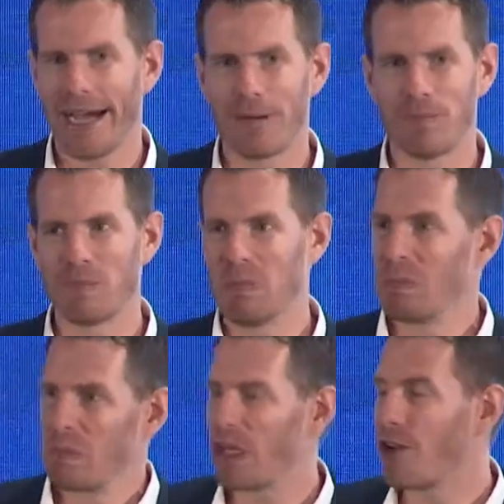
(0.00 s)
that becomes
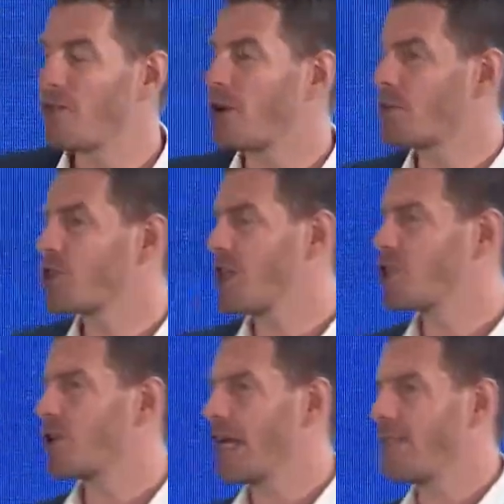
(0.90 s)
something you spend a lot more
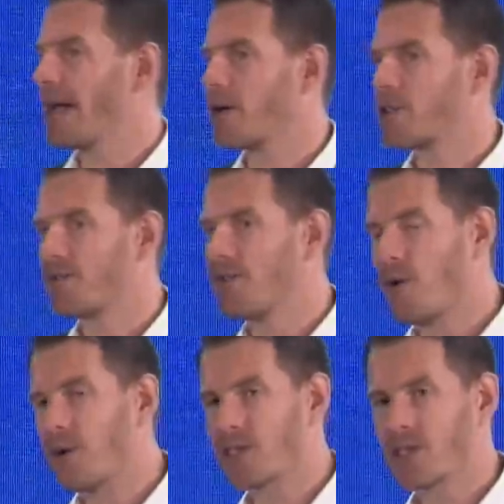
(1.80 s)
of your time with.
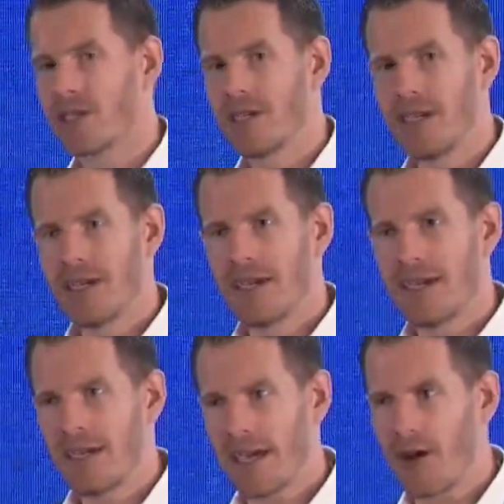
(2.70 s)
So yes,
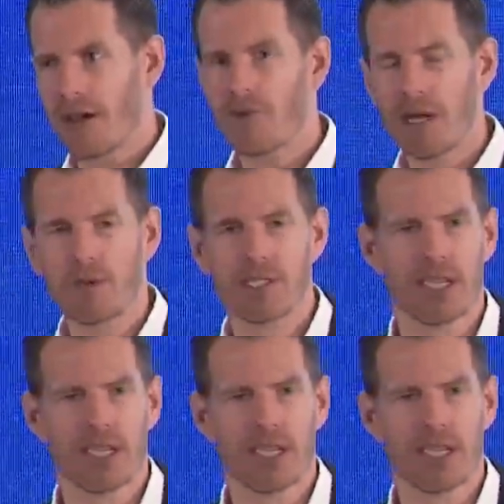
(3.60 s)
things will change.